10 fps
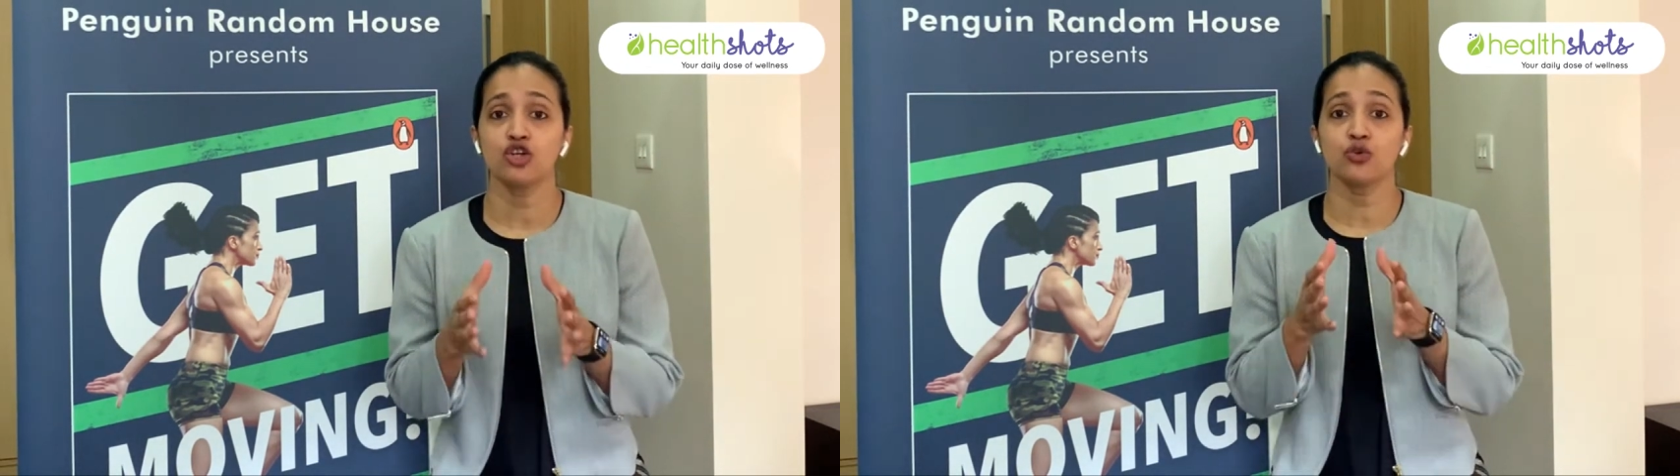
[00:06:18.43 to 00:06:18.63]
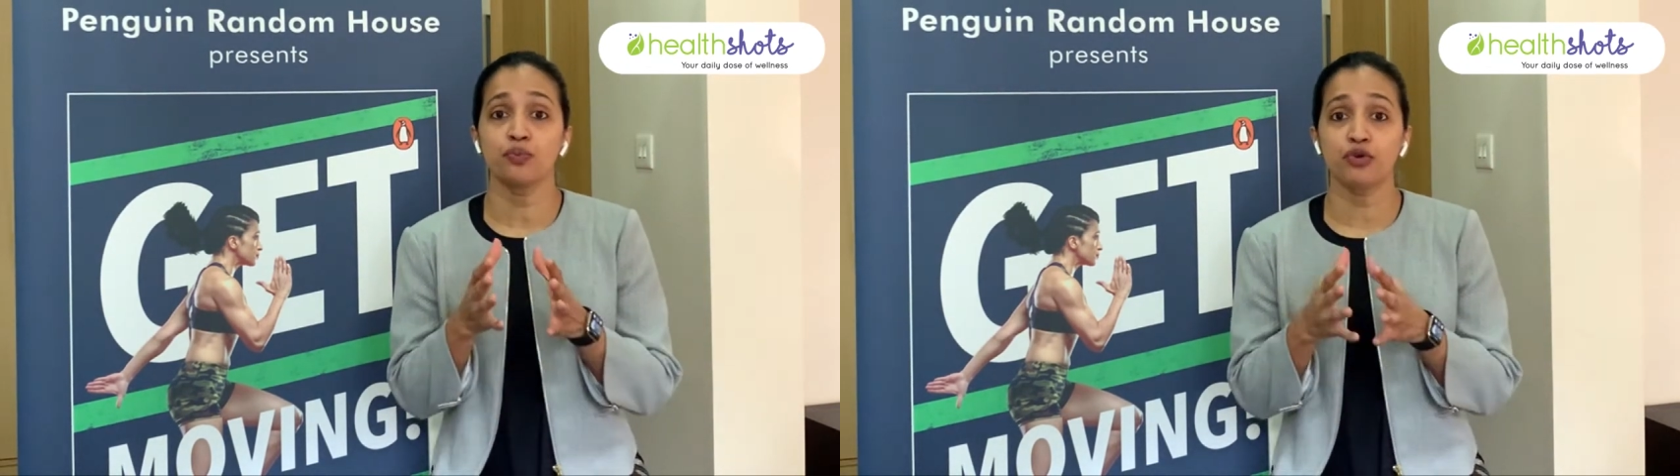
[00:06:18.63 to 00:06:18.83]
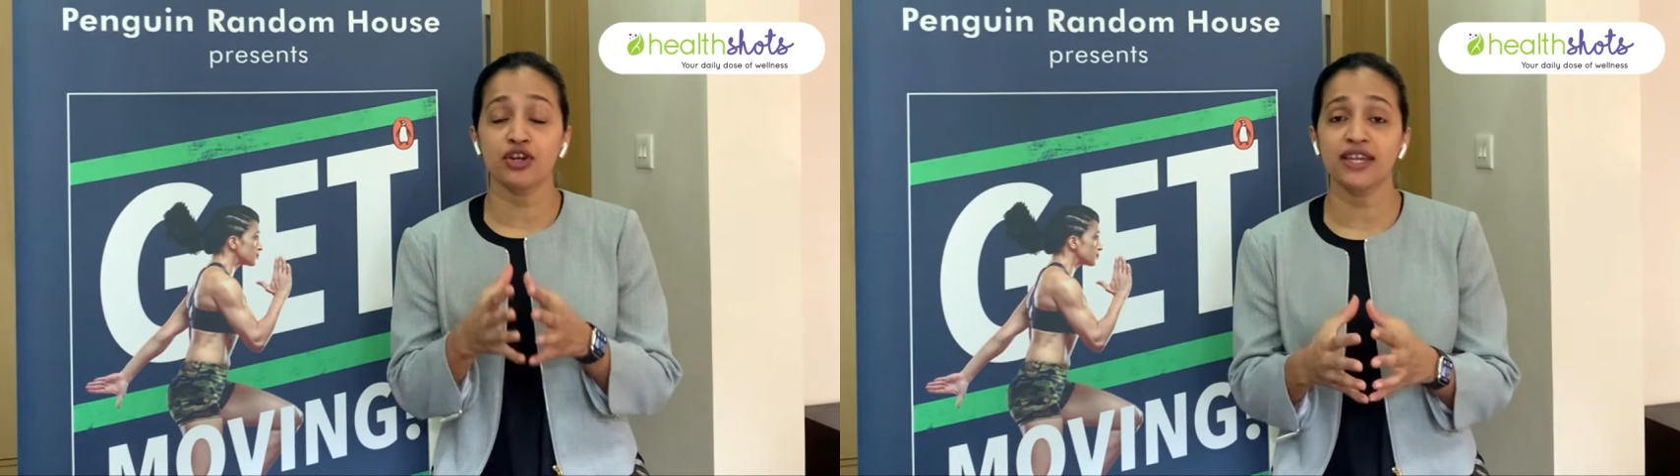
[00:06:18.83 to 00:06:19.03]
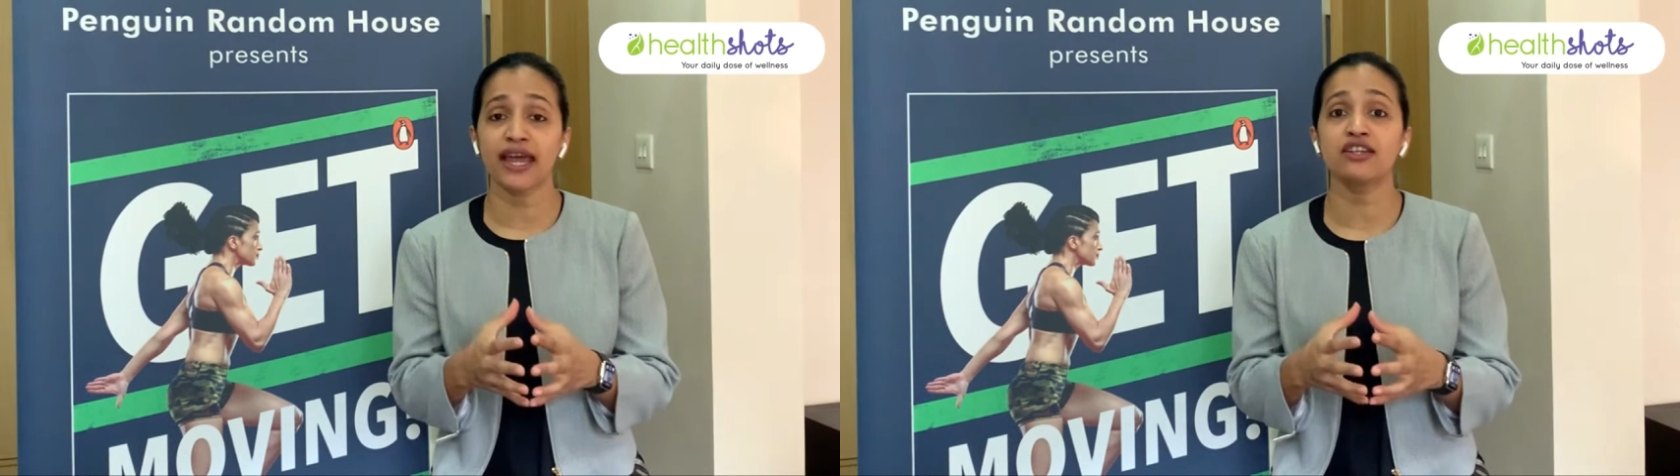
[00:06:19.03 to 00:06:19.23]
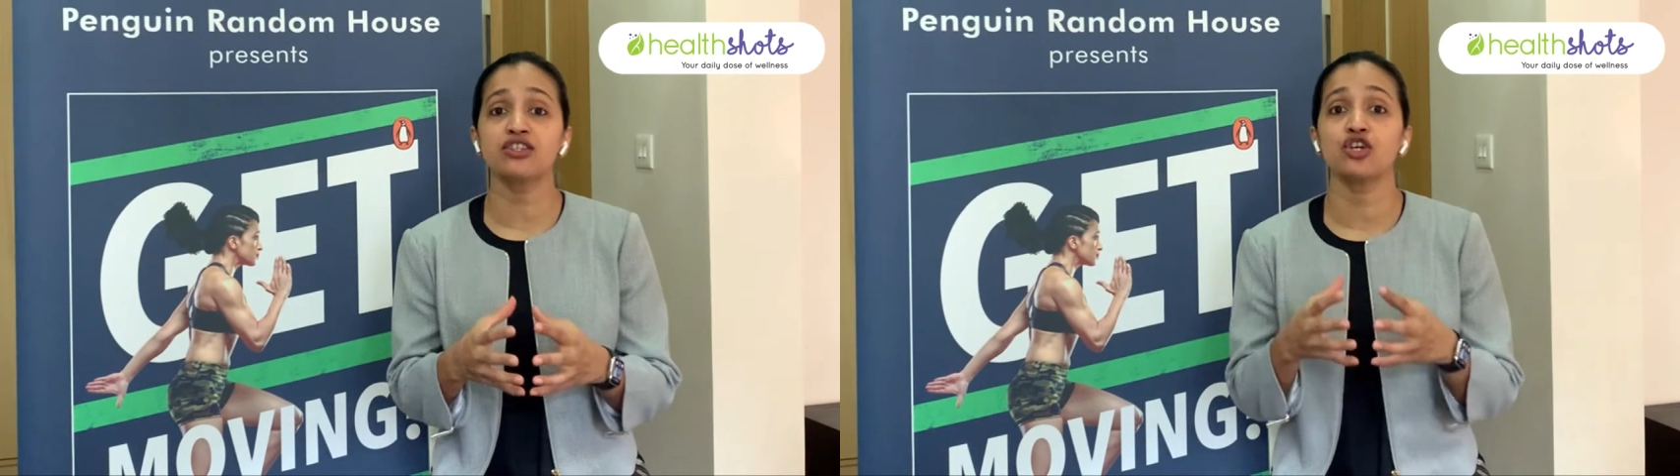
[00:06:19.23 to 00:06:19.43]
to
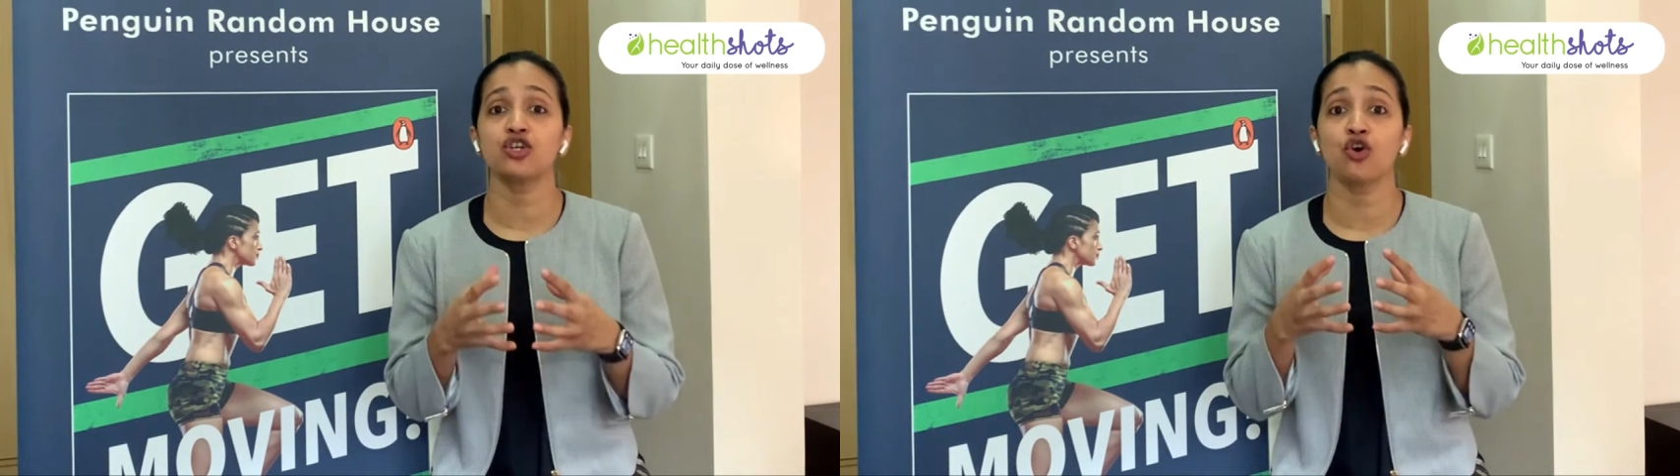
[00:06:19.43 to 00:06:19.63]
protect